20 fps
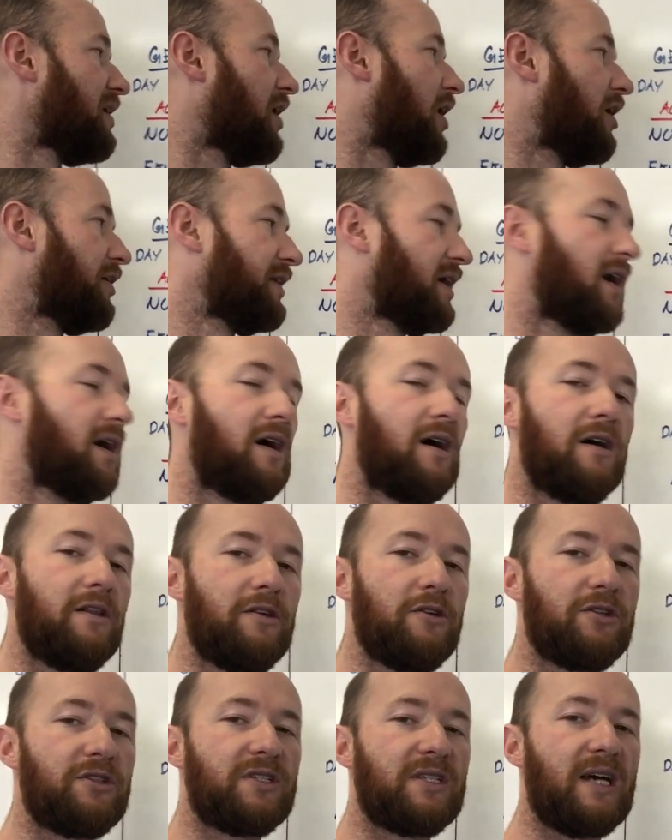On the
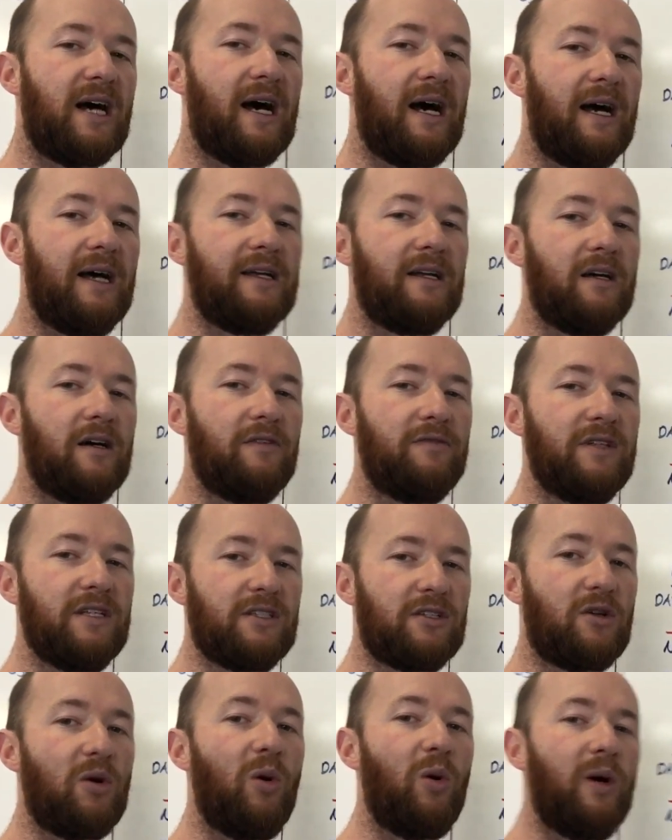other side of this
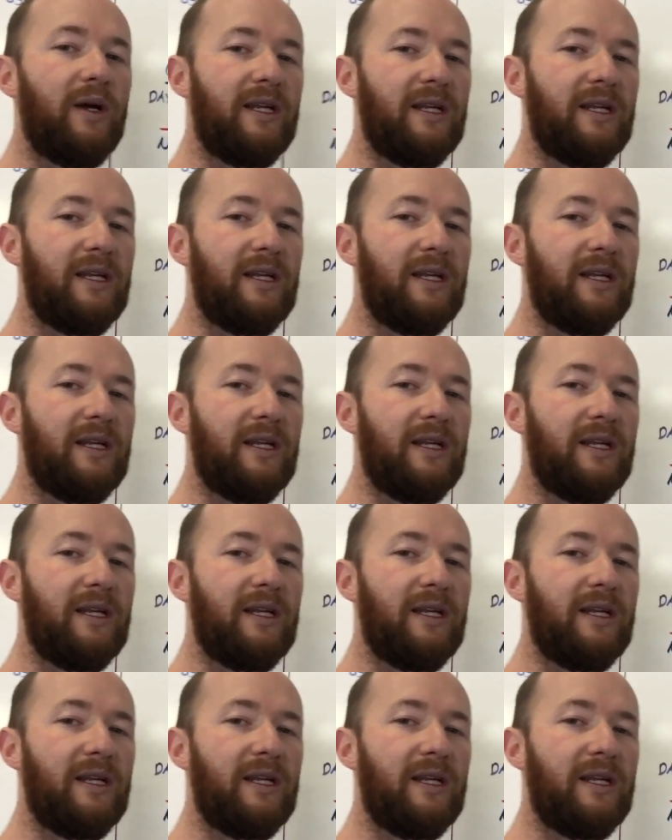coin